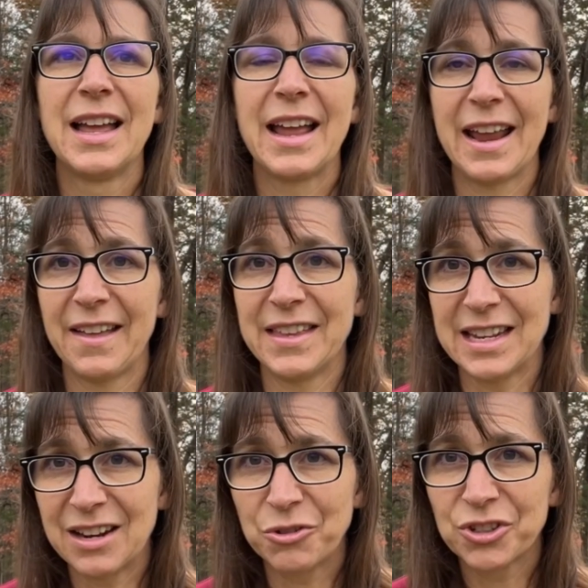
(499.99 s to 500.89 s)
and they did
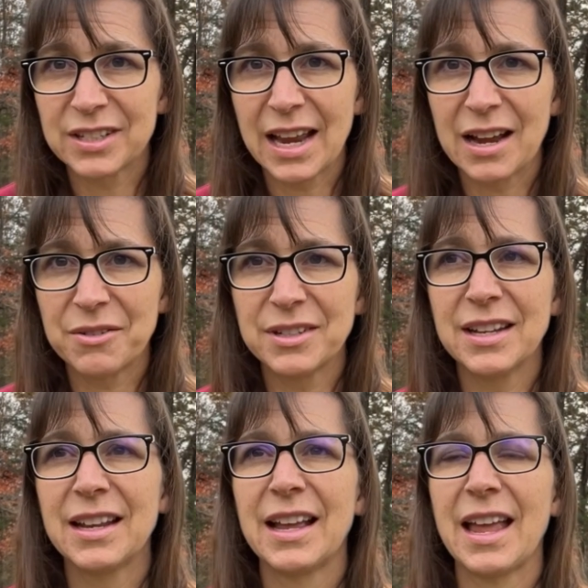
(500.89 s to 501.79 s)
an ultrasound,
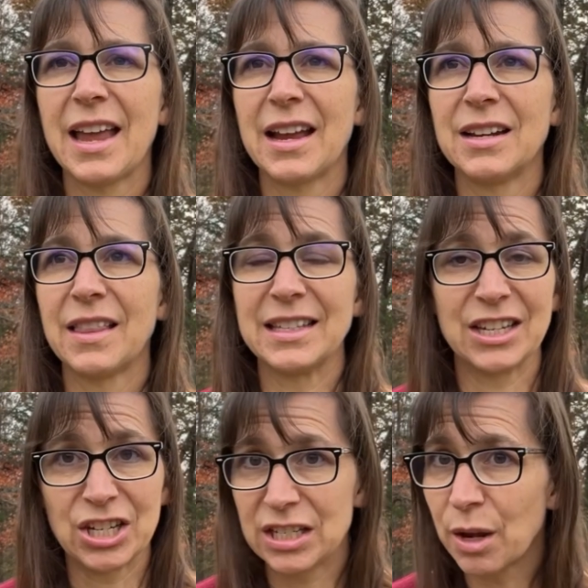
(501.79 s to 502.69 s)
and they said
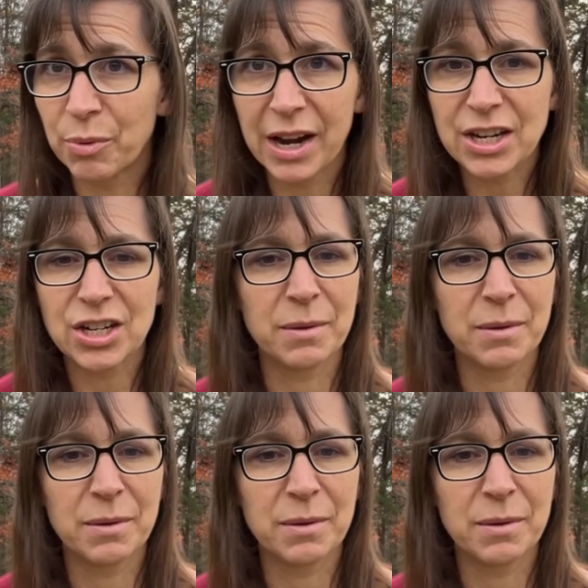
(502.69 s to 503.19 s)
she's still breech,